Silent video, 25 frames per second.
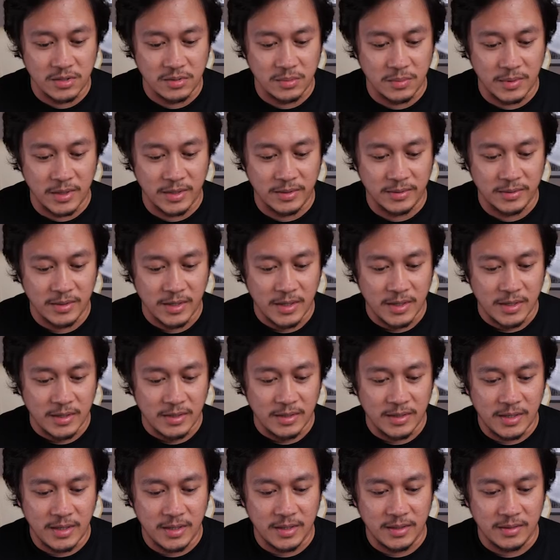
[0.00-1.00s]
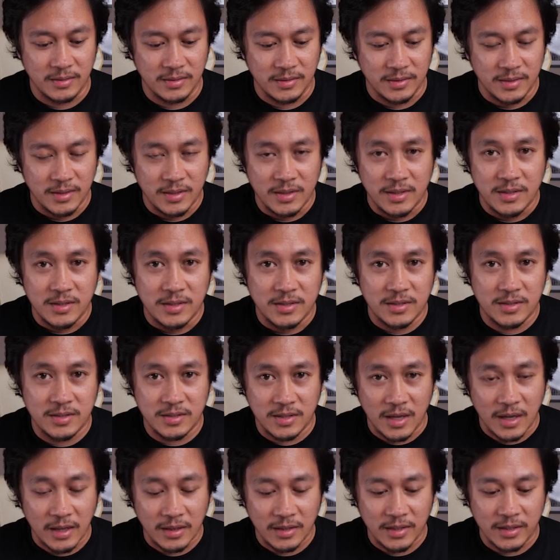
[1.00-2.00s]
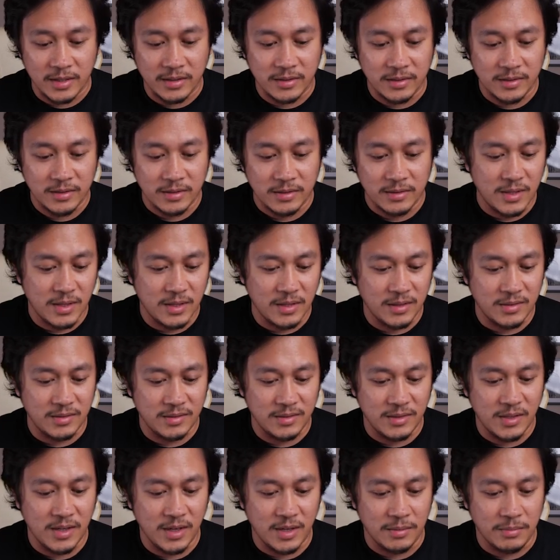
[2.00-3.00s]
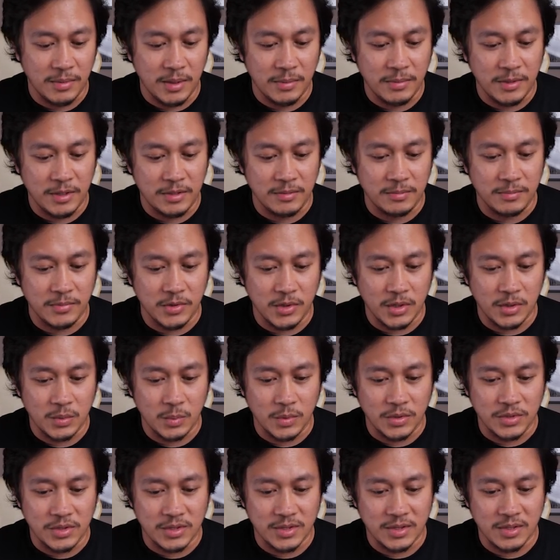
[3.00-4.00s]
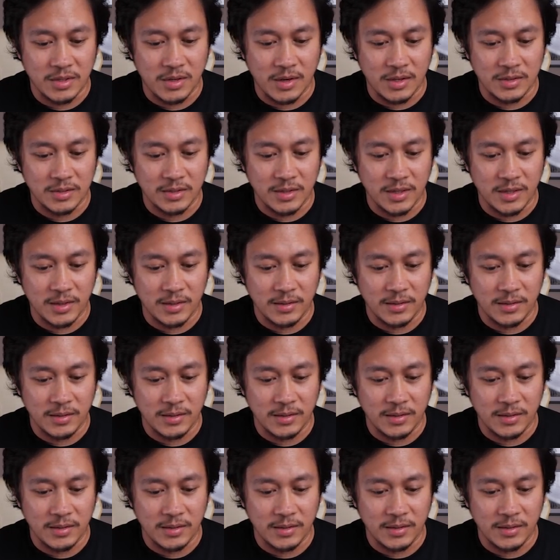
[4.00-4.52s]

this one, then sell it, then yeah, maybe it, it will just cost